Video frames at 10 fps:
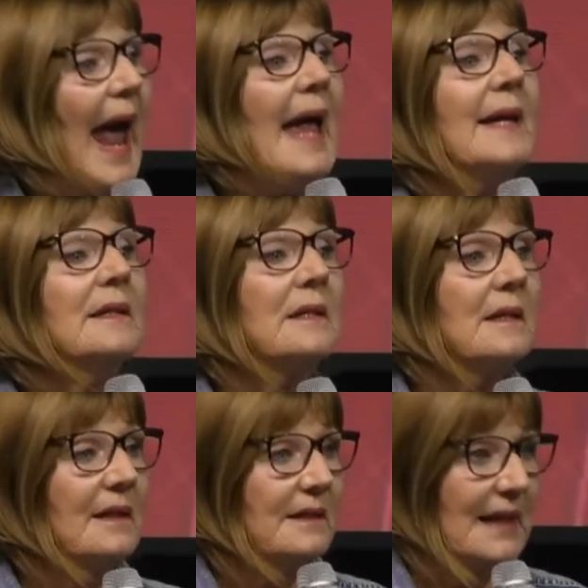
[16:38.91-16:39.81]
and
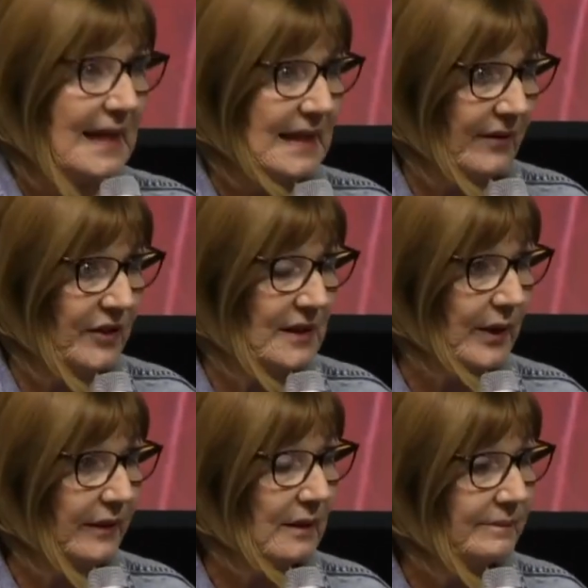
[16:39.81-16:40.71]
take others
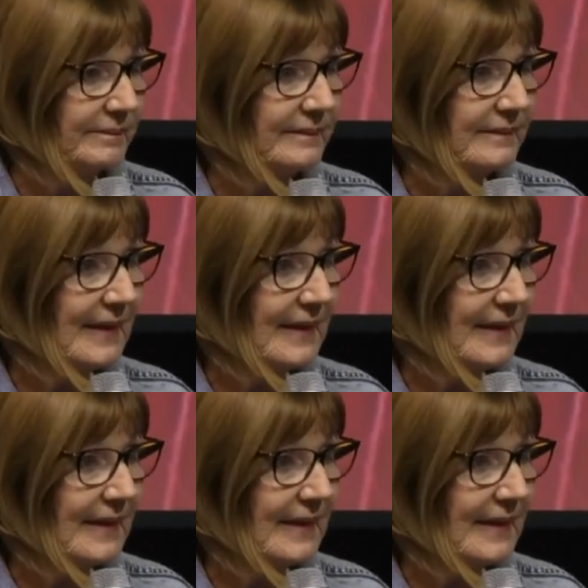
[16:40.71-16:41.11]
with them.